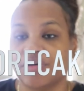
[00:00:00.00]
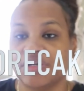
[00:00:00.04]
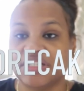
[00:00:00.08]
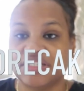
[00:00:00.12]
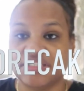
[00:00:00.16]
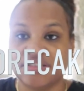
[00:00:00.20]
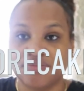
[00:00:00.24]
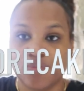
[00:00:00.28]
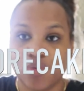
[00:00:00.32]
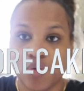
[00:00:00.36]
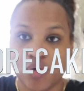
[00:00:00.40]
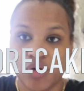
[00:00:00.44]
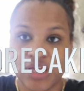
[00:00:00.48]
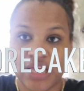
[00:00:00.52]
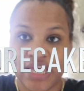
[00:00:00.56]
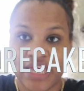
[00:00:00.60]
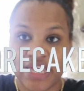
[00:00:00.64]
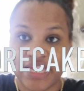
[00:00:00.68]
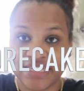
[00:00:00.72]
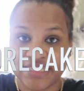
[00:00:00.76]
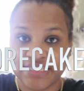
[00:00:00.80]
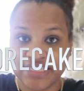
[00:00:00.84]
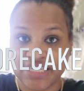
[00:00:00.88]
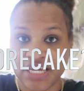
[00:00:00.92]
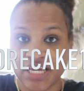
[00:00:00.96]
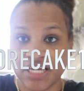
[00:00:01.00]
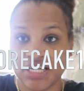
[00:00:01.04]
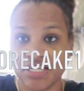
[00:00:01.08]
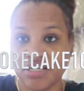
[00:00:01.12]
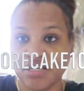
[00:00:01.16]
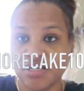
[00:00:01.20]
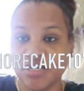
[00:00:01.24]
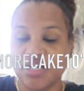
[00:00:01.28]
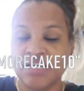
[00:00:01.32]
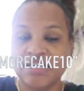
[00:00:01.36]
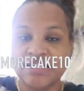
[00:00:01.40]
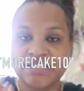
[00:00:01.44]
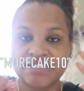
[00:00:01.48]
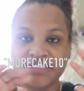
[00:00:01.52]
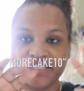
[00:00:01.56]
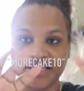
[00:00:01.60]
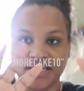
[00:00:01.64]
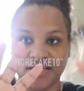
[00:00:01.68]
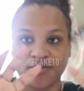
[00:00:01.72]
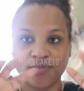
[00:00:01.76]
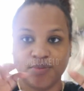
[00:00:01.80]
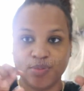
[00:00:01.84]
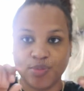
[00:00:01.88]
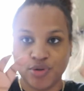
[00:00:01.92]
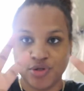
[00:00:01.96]
It's morecake10,
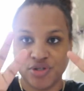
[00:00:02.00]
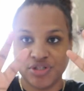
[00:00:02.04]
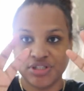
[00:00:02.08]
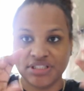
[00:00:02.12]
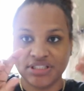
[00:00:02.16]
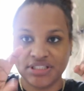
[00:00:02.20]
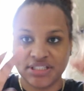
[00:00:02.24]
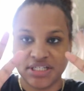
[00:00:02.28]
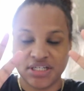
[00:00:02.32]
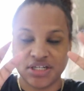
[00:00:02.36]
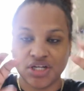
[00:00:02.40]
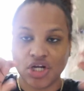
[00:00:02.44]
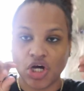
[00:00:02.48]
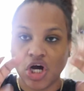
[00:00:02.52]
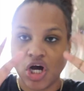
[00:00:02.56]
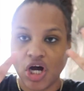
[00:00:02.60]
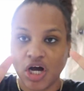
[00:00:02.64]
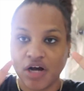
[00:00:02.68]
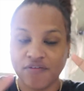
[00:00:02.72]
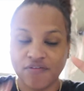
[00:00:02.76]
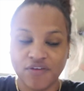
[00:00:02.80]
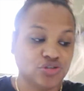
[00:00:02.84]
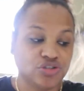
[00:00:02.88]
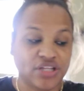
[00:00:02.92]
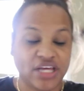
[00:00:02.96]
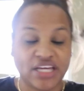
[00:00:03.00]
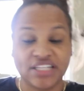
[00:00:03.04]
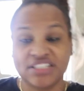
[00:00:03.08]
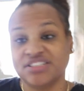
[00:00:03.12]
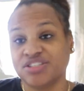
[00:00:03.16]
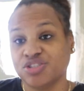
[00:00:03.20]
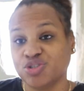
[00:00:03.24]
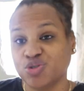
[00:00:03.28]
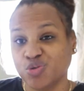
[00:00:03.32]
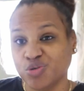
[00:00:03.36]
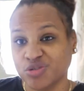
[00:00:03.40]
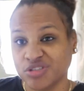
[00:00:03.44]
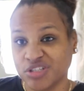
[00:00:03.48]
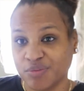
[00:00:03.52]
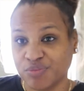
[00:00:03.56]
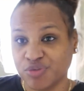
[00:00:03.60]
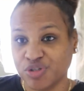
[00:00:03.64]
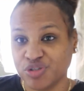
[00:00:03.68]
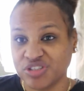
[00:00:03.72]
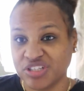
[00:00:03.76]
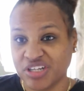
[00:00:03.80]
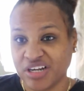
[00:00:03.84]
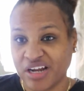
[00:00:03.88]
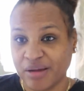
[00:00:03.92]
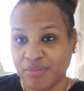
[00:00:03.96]
10% off. That's the tools I'm
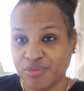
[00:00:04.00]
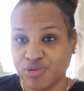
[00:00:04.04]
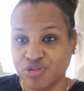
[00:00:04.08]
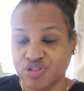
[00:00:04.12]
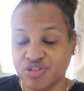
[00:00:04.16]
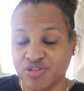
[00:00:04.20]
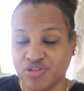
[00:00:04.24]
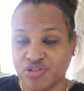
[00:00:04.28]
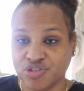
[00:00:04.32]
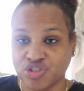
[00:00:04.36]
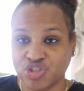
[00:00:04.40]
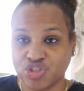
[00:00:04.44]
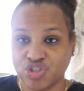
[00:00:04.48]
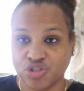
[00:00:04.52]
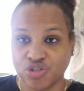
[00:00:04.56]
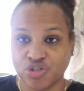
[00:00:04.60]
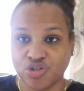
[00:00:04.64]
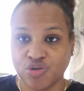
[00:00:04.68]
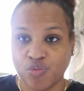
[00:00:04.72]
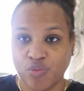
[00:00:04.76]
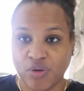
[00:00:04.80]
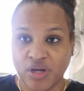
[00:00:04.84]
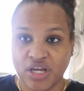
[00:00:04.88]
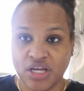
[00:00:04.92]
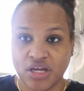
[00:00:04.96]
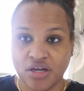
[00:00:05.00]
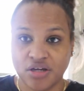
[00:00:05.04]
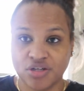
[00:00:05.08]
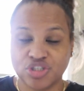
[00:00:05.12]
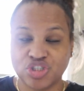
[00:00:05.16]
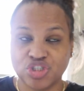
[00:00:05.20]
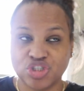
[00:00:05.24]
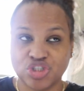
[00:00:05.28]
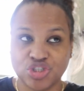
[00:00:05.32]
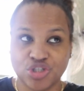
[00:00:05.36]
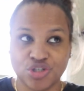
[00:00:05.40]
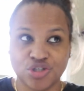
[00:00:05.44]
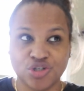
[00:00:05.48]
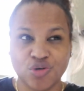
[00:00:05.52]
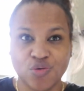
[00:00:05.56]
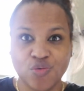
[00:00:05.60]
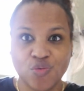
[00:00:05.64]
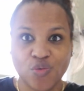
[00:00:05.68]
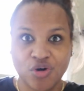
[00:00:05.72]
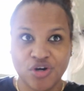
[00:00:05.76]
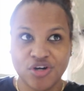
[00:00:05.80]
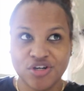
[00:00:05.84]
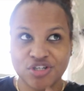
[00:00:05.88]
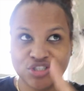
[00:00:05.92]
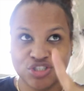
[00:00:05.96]
using. I'm using their Sugar Works
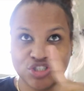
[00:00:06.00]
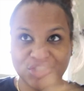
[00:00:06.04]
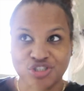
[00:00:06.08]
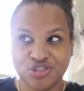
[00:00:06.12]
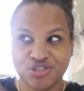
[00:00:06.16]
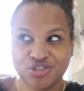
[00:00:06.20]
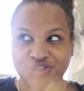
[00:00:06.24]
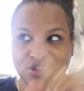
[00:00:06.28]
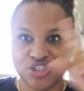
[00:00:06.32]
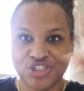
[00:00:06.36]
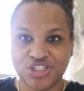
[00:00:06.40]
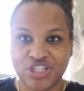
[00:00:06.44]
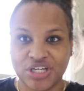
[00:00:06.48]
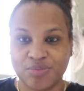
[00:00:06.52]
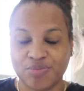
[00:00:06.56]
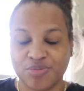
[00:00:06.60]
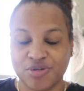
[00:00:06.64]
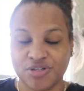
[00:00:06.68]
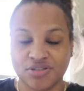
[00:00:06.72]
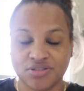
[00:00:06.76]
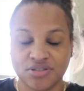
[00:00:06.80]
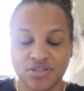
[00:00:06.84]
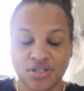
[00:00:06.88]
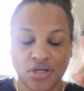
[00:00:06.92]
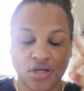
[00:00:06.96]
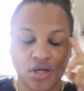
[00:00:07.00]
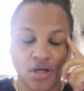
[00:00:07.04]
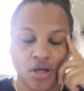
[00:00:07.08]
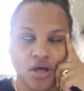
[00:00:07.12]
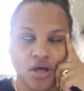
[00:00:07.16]
sugar shapers.